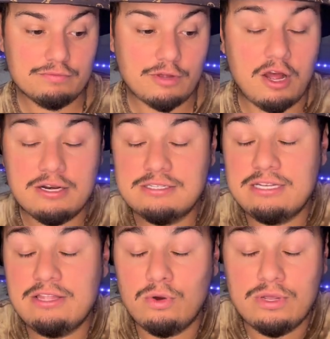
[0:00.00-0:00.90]

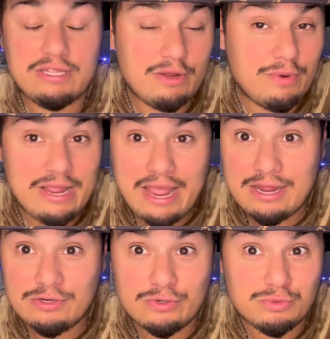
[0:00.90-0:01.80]
honestly, the only thing we
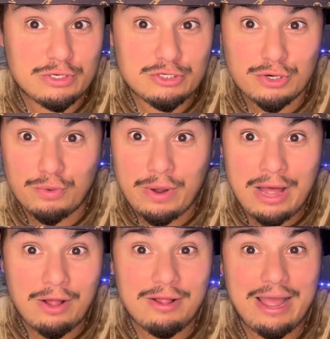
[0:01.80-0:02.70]
can do is wish her
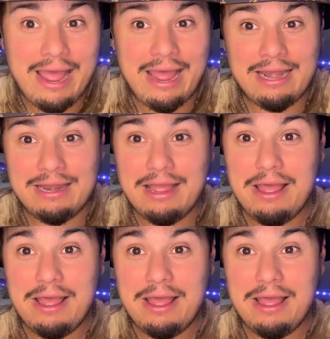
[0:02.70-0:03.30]
well and,